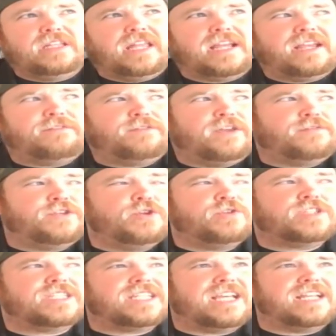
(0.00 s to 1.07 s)
if you
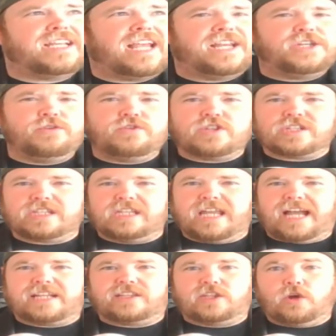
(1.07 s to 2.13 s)
sit and you just
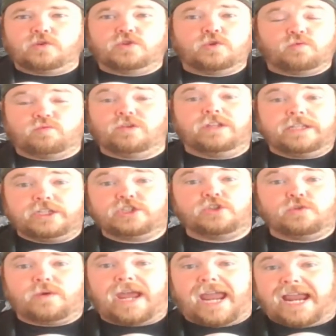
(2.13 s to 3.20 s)
let those who really
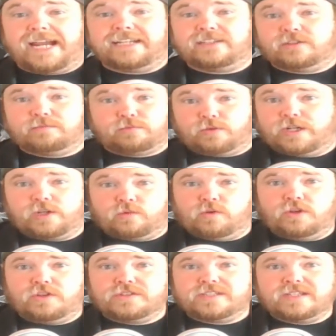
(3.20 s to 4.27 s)
do hate the
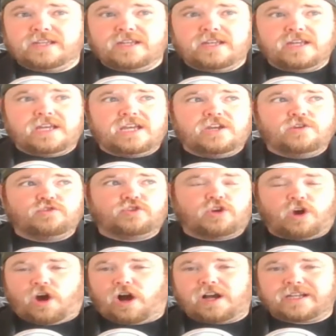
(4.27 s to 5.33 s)
prequels
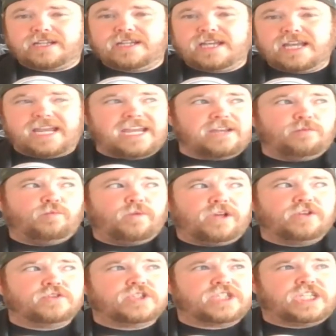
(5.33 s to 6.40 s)
talk, it
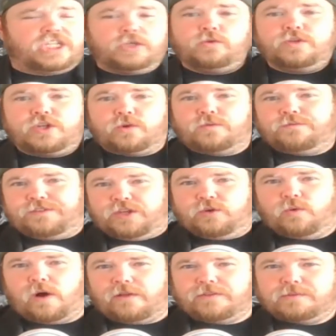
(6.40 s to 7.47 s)
will skew your
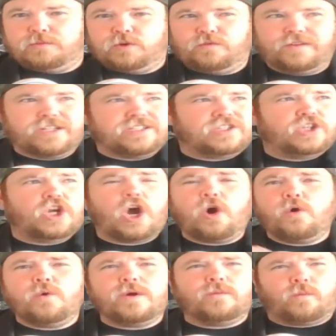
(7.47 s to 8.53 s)
view on the movies.
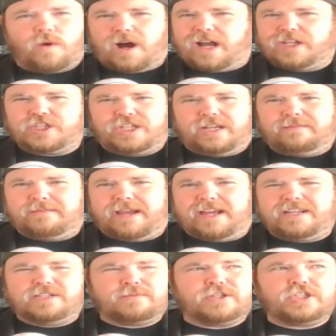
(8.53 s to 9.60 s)
Go and watch it,
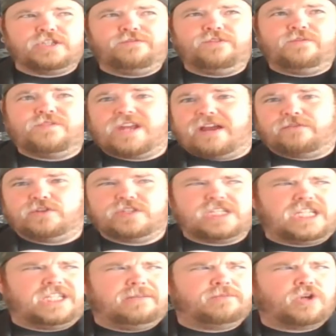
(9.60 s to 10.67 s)
man. Especially if you've never
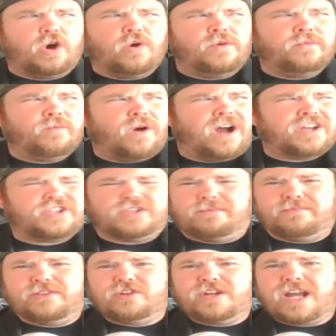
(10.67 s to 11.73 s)
seen them. Go and watch
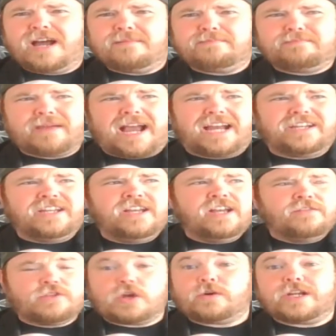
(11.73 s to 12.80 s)
them. They're not bad.
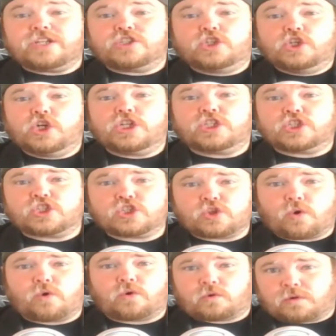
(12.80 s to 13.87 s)
There is good
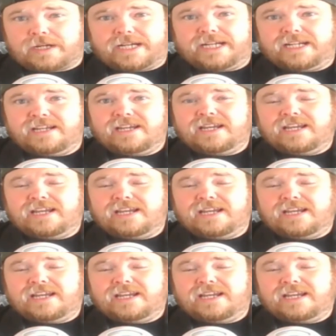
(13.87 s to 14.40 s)
story